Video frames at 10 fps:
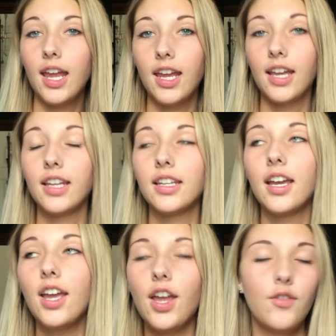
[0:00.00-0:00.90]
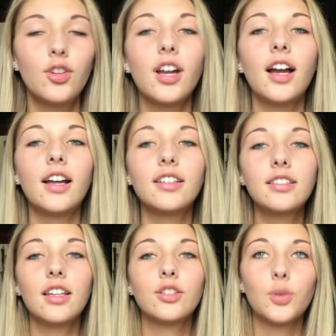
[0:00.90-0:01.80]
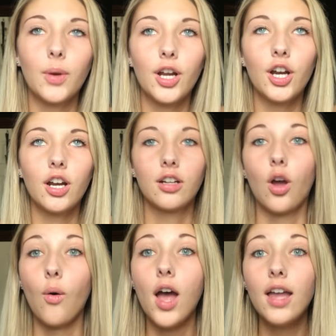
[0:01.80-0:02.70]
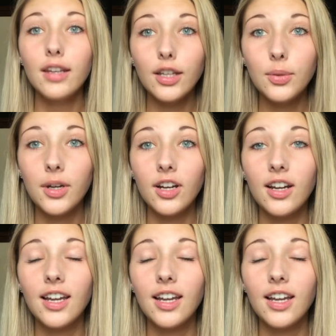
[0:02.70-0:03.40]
and if you look on Twitter, or no, not Twitter,